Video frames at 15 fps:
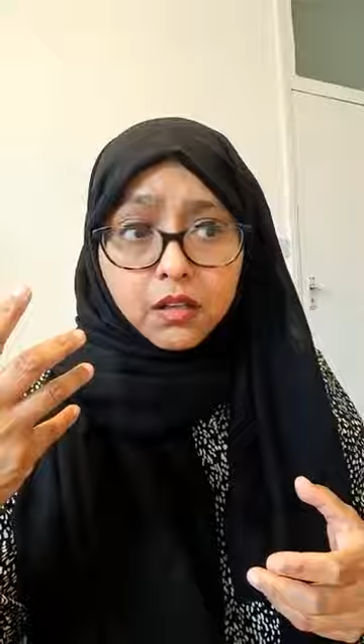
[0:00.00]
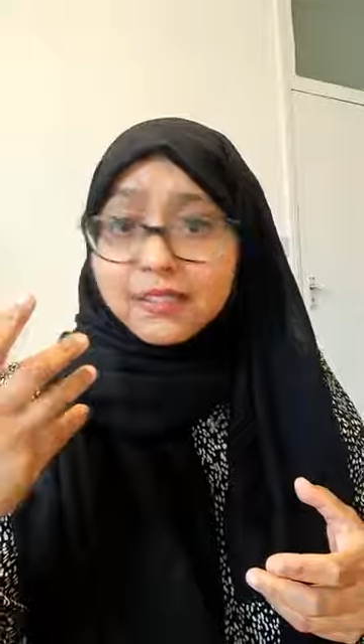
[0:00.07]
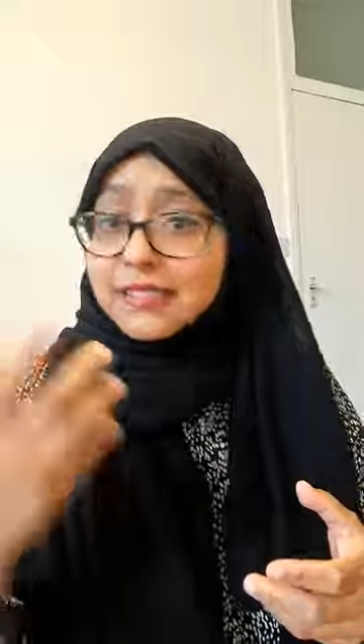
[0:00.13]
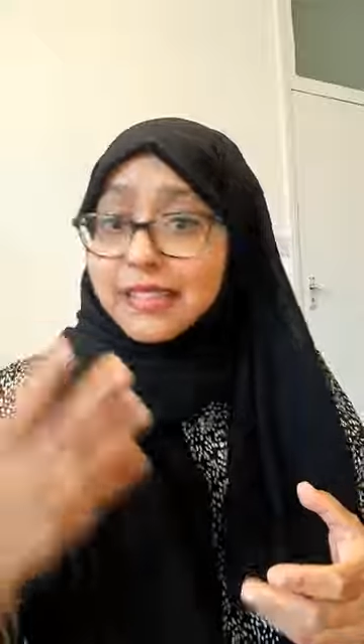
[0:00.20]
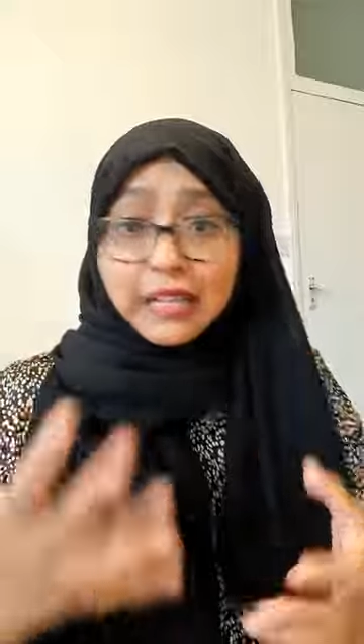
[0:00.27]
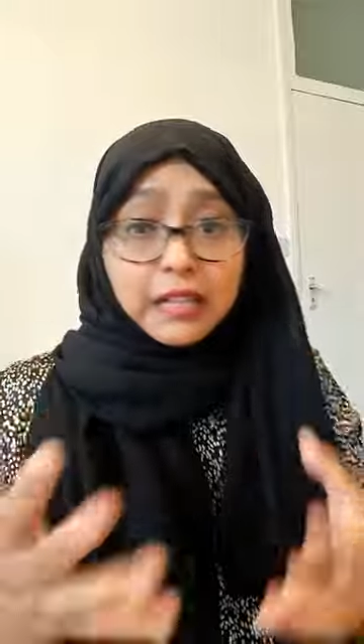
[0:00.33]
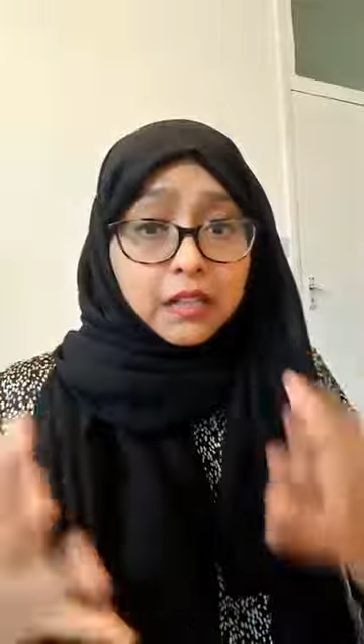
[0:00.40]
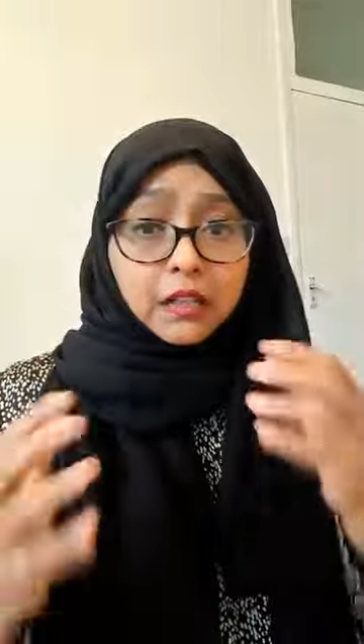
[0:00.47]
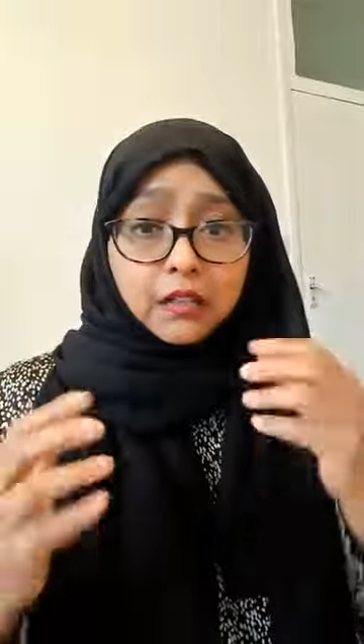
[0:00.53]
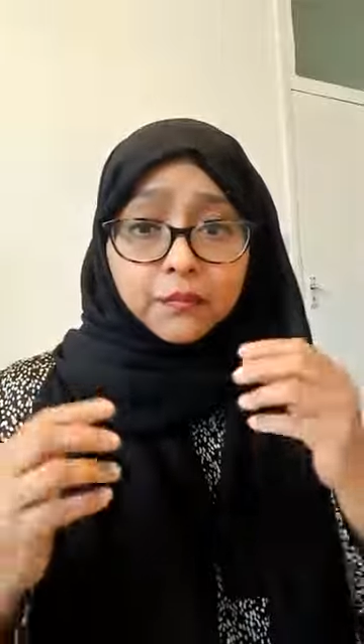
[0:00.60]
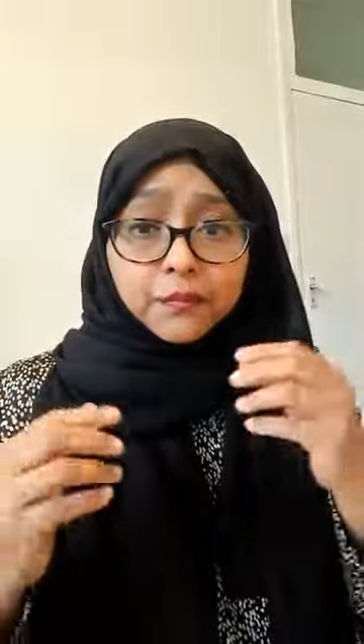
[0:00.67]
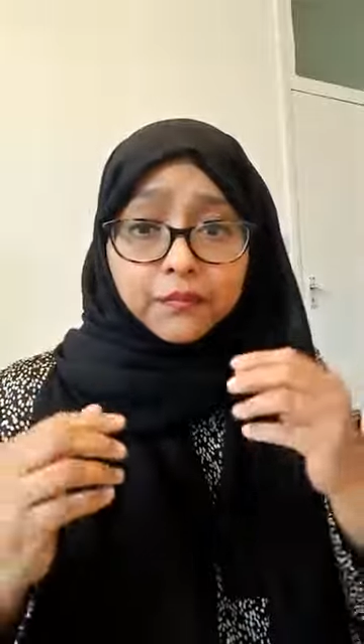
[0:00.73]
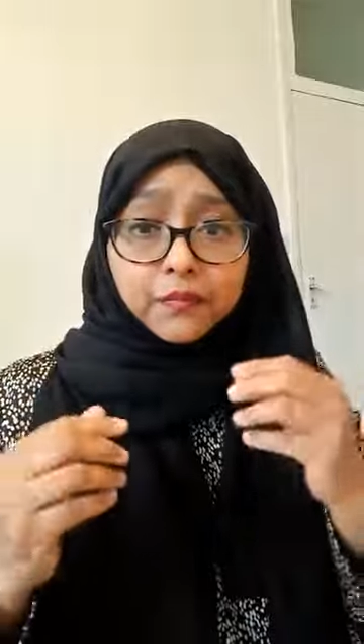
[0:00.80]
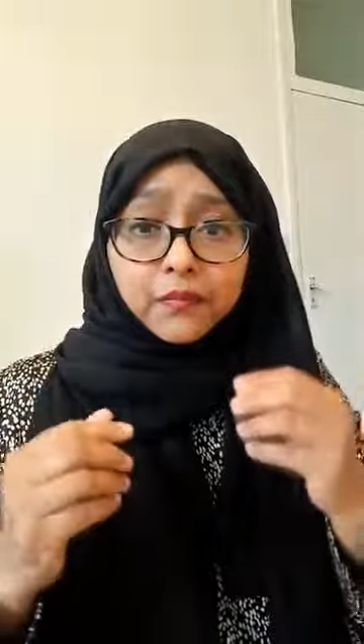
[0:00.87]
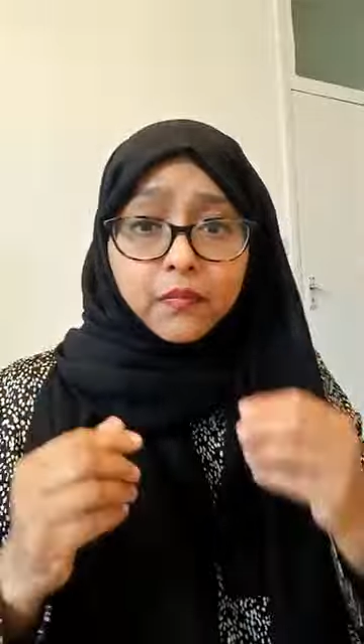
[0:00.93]

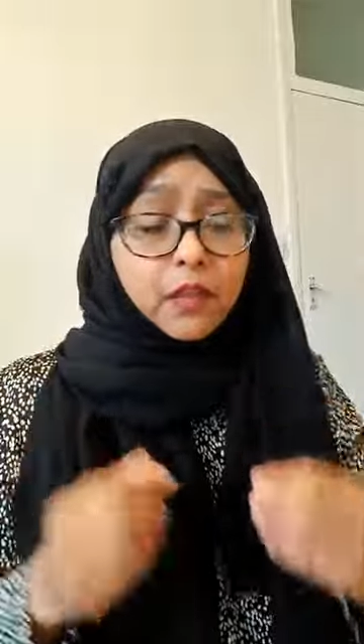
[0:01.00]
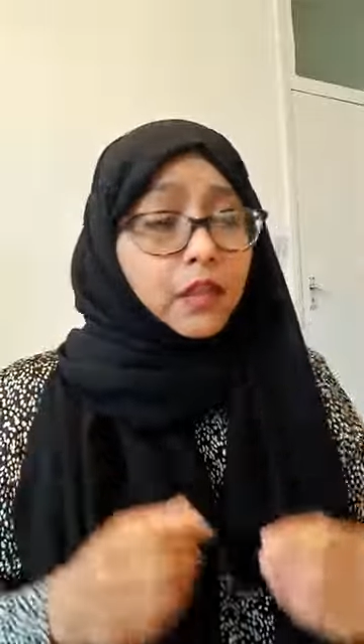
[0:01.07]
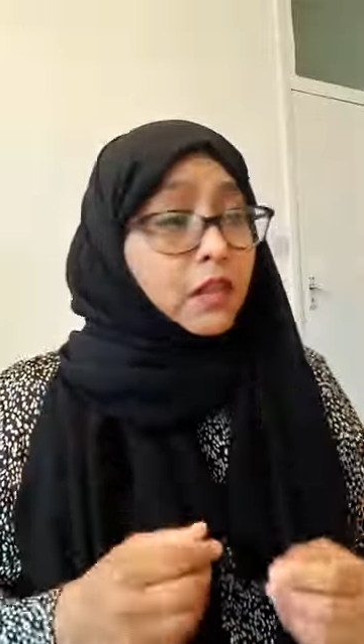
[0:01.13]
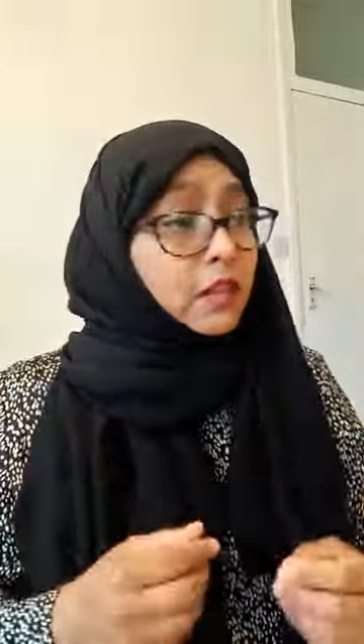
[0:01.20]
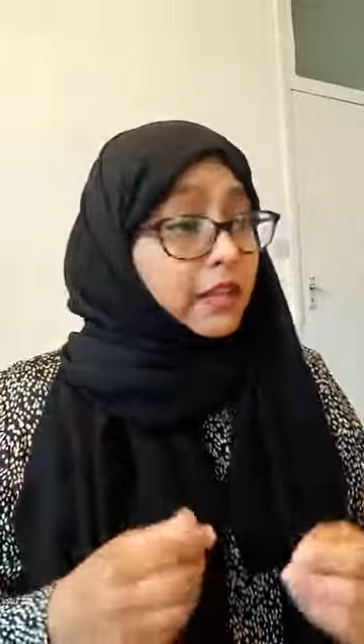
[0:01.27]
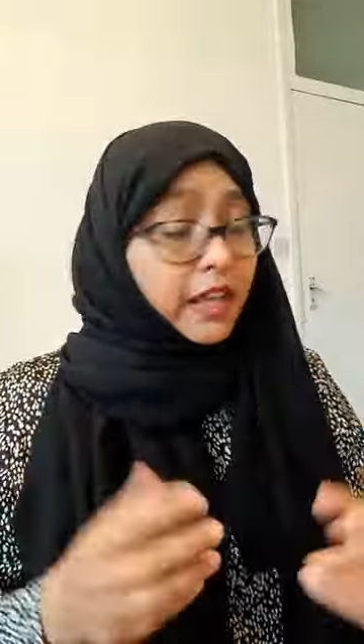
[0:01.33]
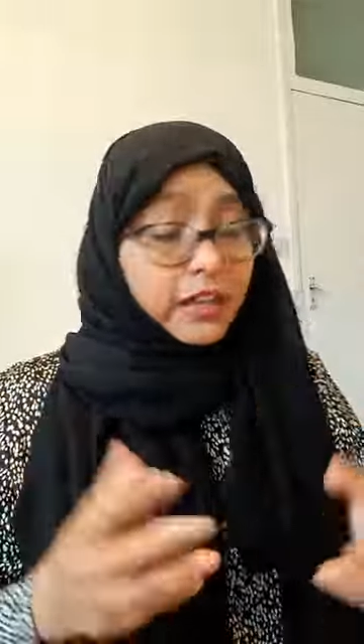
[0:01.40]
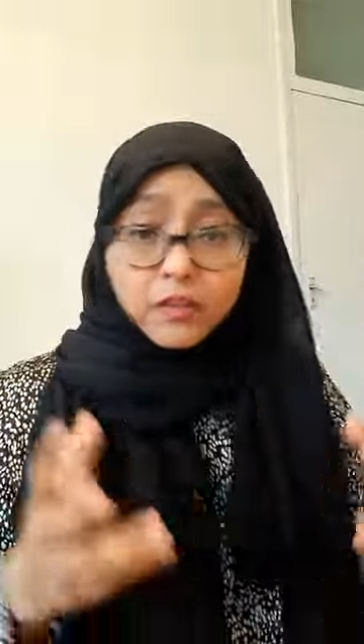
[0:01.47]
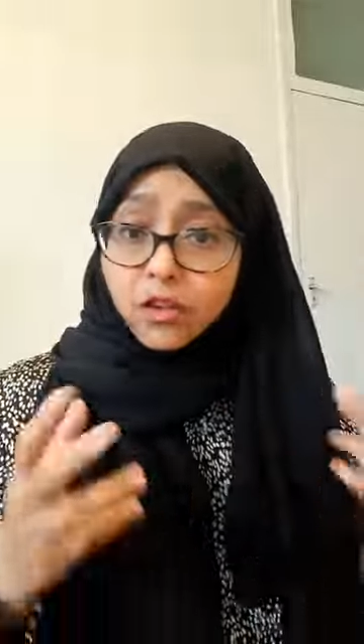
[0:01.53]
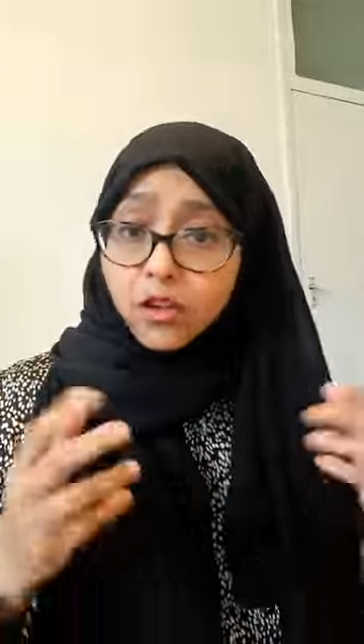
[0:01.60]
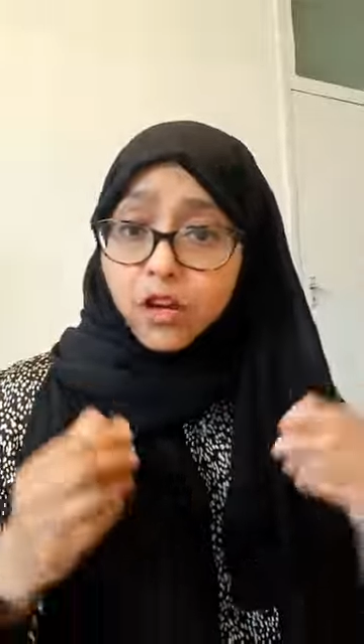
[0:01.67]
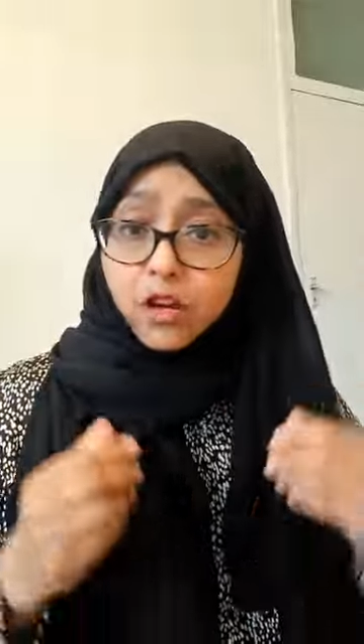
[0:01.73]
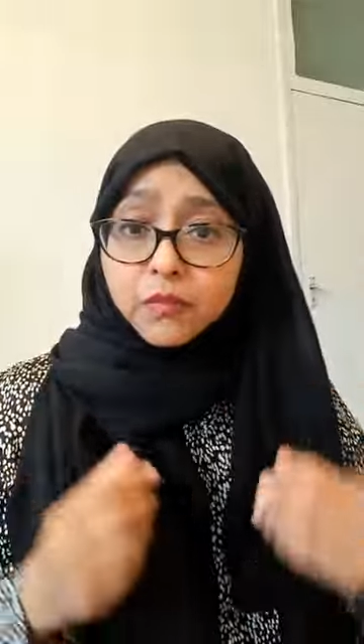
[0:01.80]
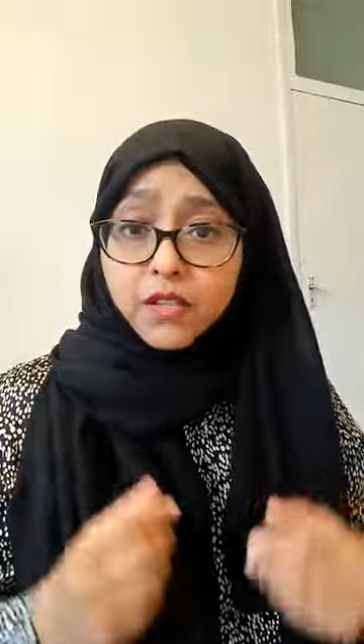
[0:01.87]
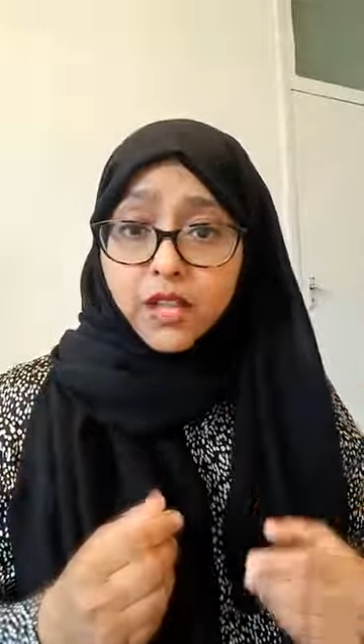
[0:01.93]
settle, get your
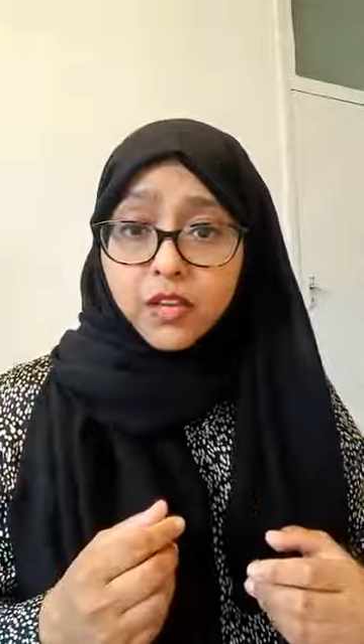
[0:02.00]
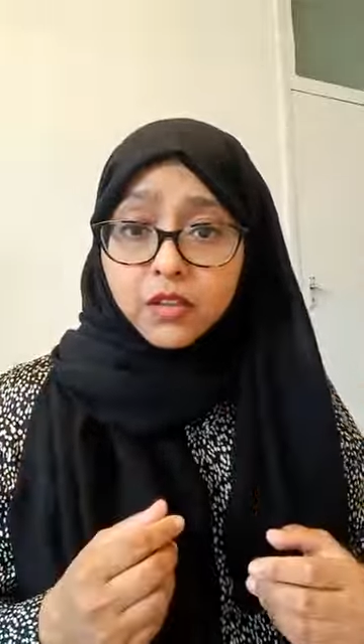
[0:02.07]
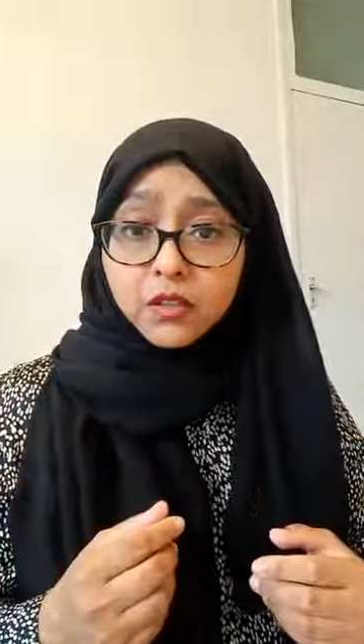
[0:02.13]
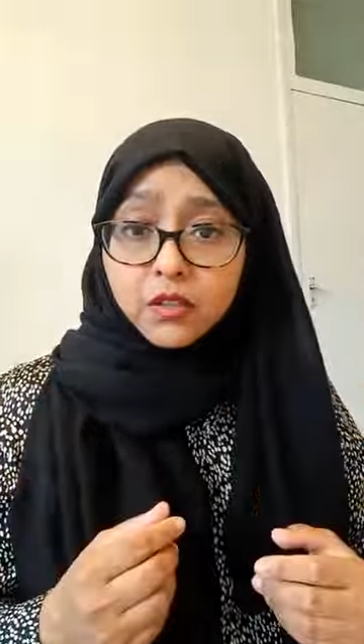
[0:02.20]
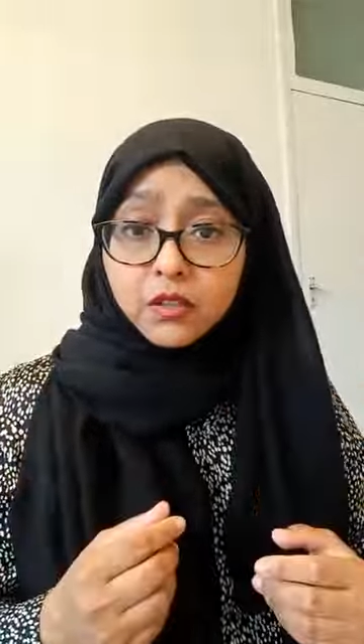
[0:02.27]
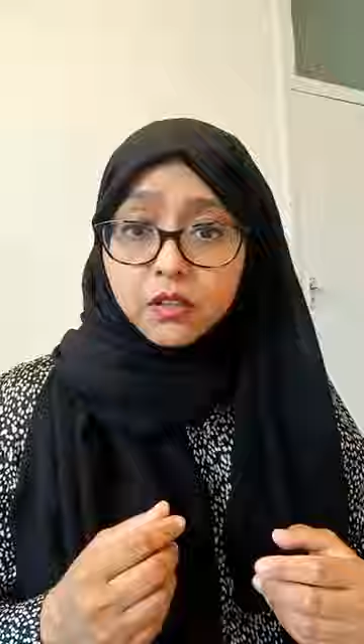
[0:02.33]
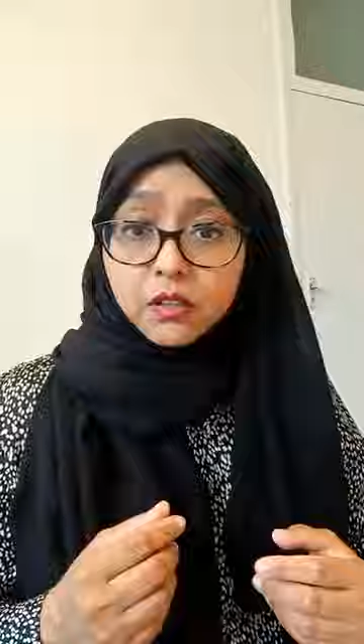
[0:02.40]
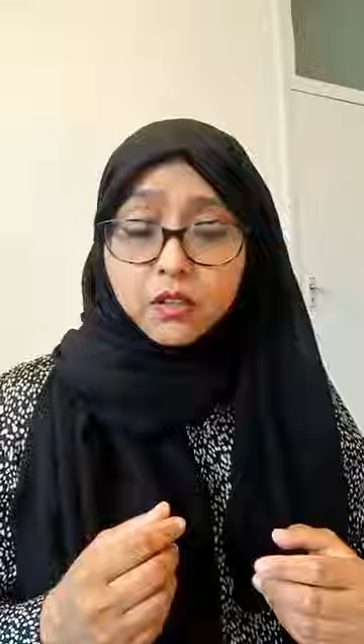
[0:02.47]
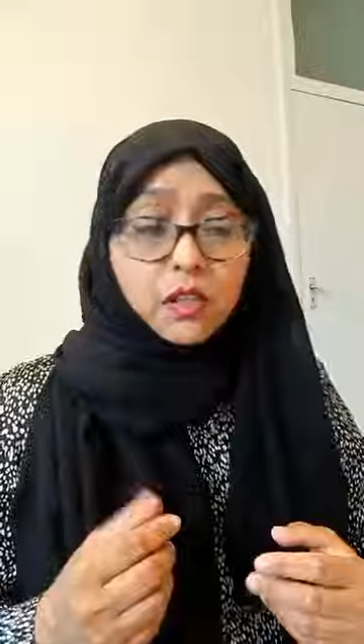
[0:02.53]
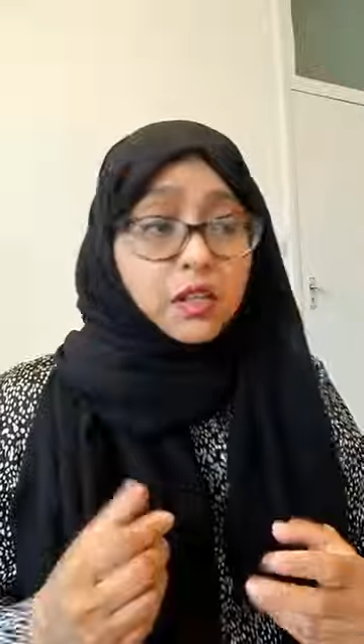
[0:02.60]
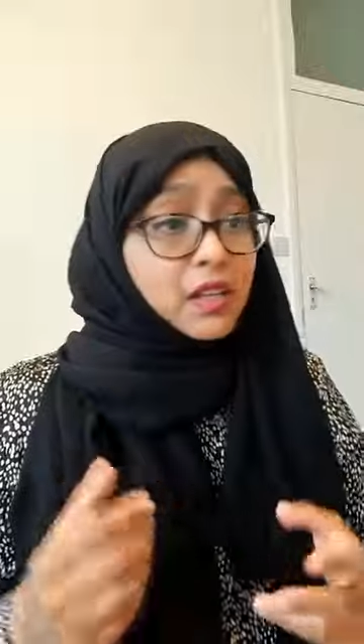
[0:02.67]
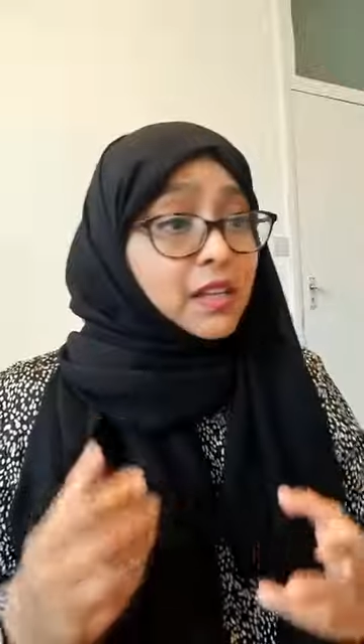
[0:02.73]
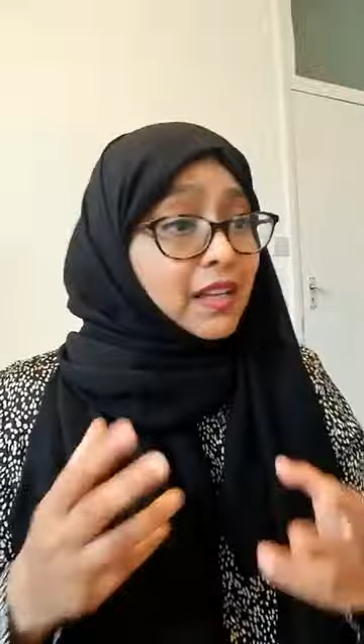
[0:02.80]
accommodation,